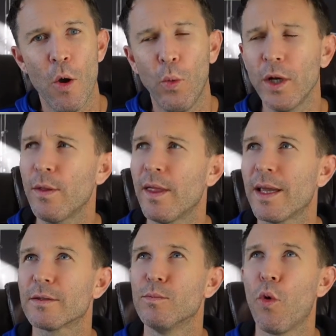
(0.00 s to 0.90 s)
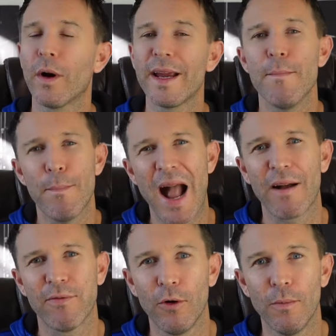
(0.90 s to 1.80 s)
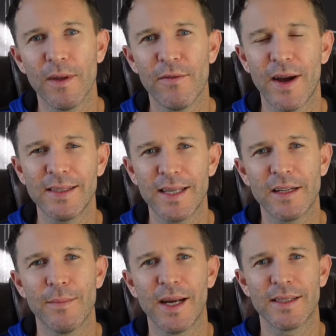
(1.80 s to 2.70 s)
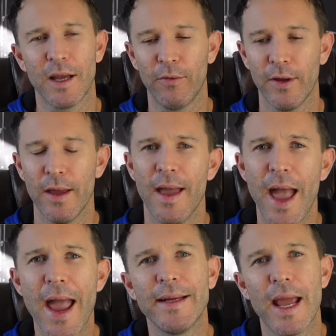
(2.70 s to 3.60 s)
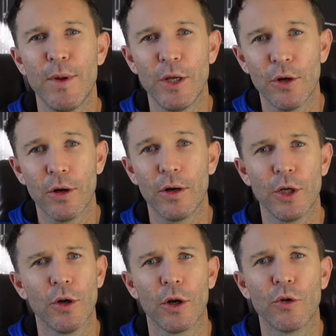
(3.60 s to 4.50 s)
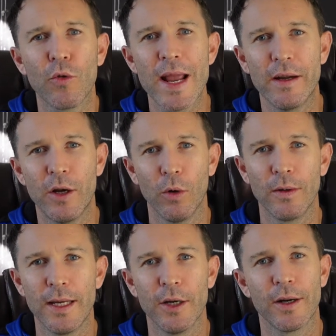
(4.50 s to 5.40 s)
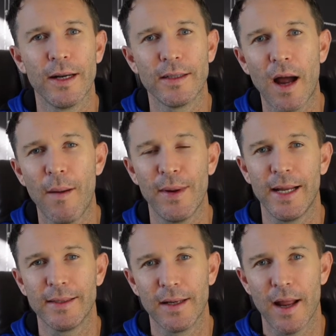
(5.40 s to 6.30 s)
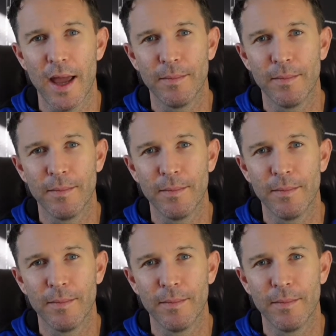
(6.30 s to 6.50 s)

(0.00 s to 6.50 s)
What do you think is more impactful? If I say to myself, hey, Damon, you're a great goalie, you're going to dominate today.